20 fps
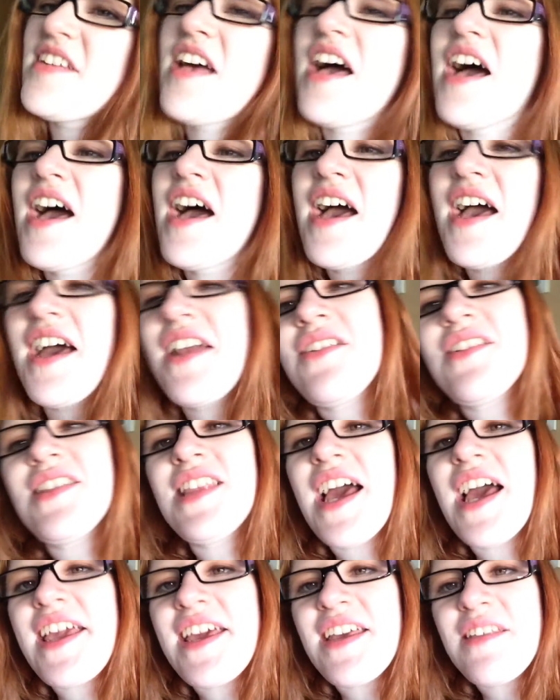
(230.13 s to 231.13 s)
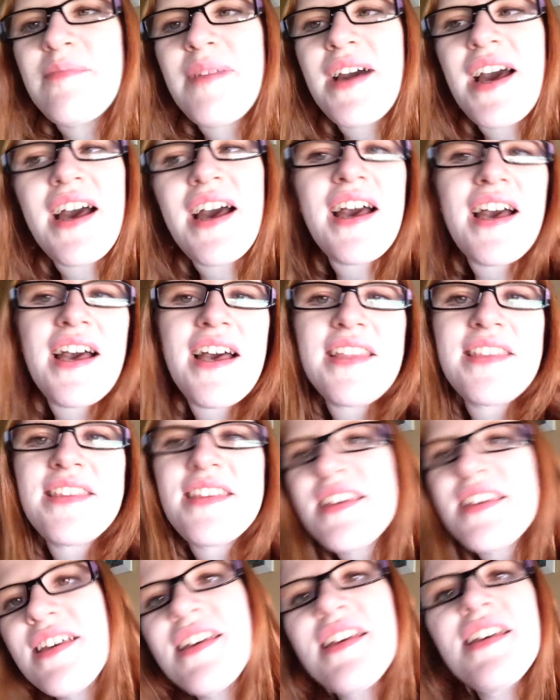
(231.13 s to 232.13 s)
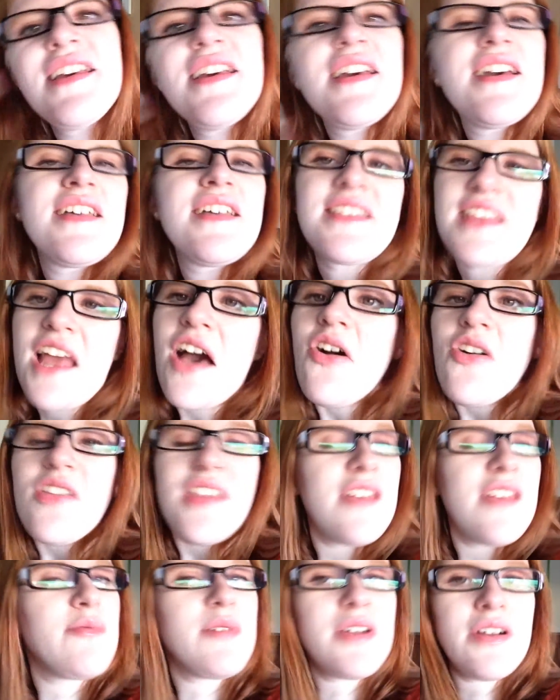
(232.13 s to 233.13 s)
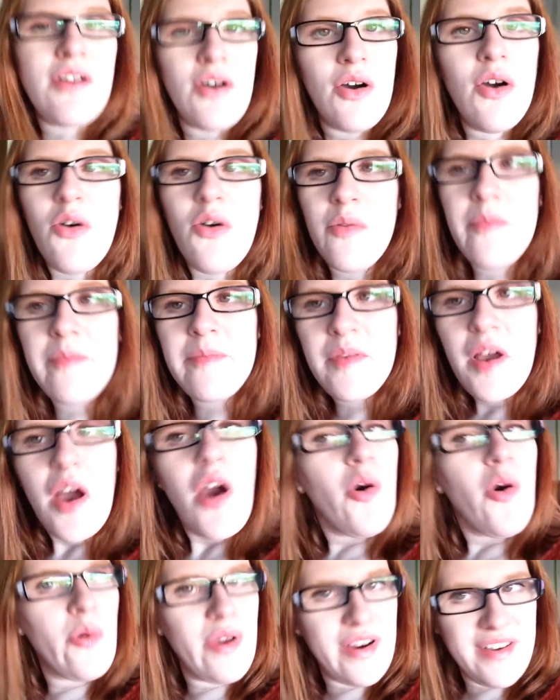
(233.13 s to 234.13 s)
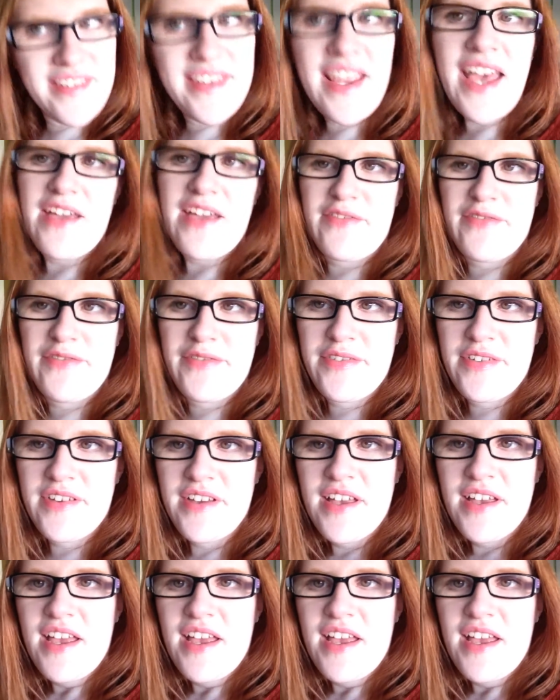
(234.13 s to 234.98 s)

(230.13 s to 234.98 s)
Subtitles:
I don't like it, but now that we're home, we're safe.